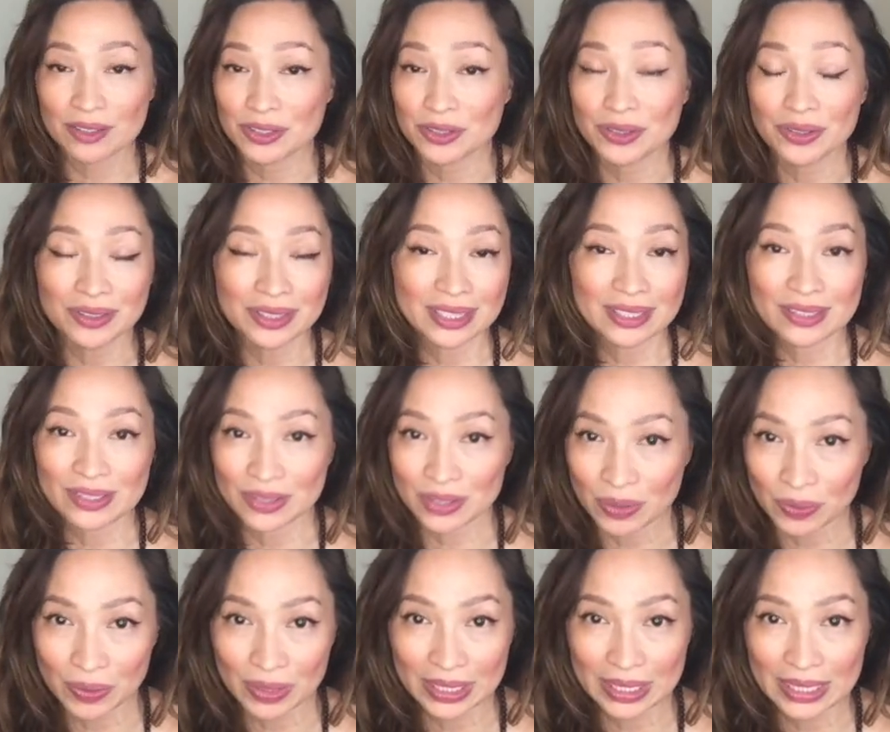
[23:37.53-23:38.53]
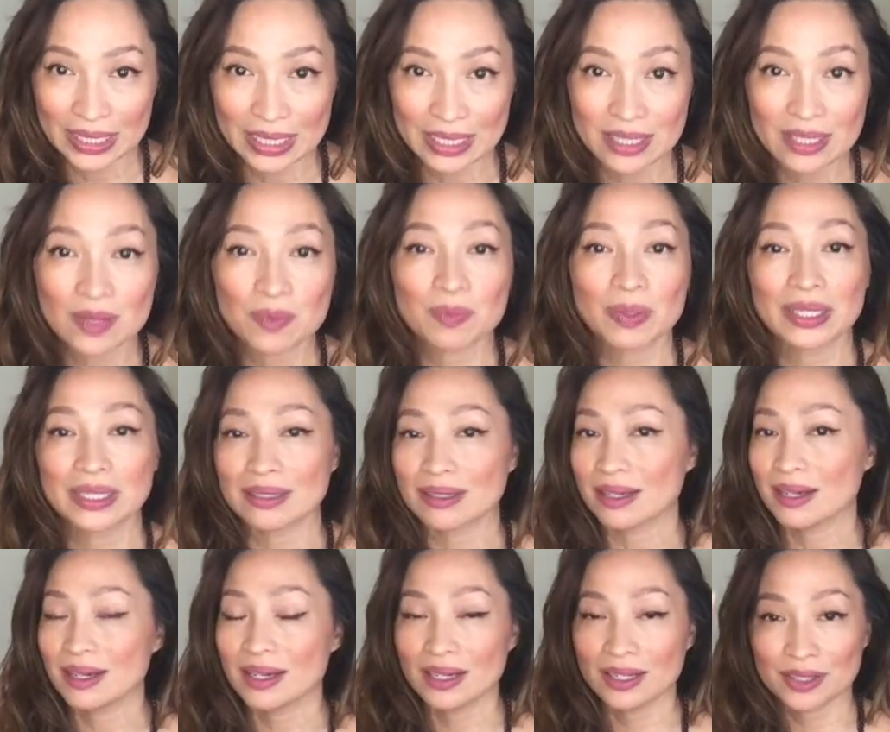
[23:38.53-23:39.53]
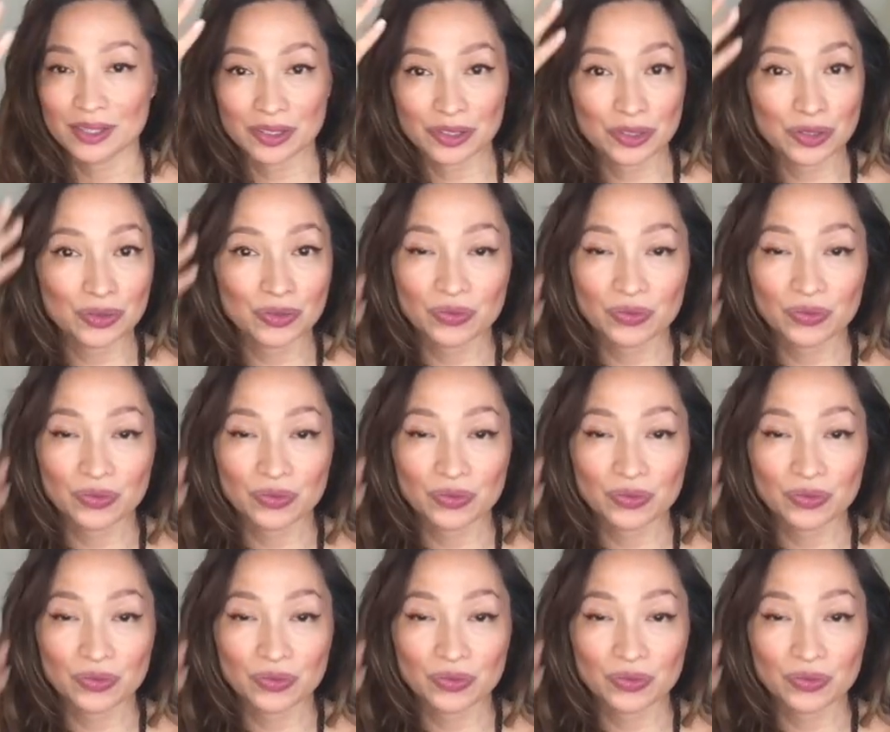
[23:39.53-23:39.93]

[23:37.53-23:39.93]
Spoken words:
You don't need to know what it is, but you